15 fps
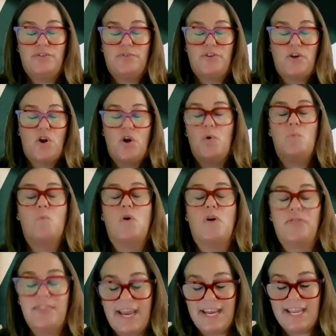know
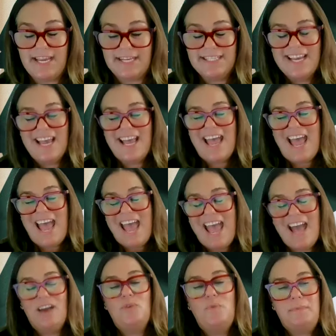what that is.
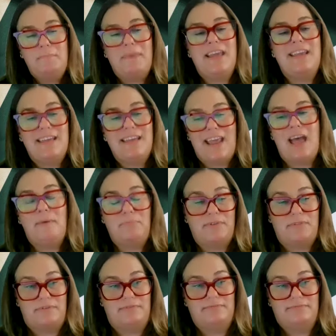How do we make it
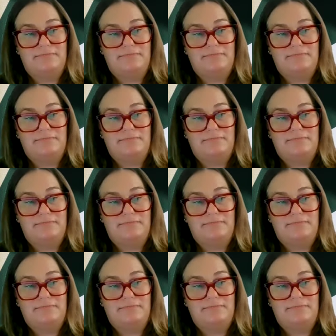happen?